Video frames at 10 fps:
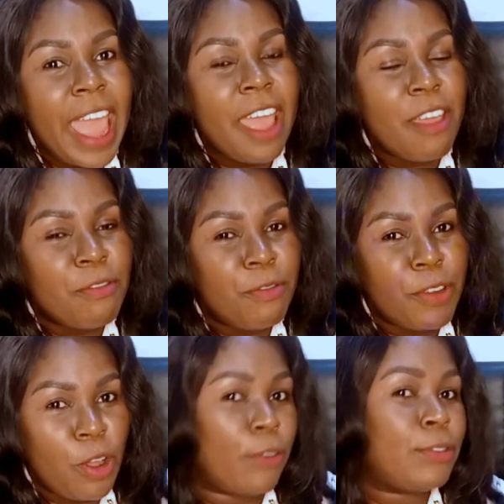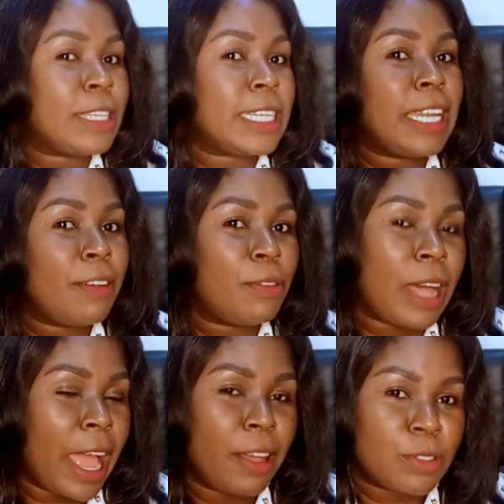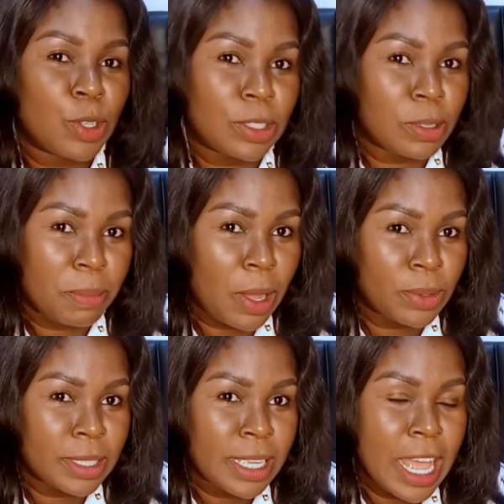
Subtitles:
every of this level I have talked about.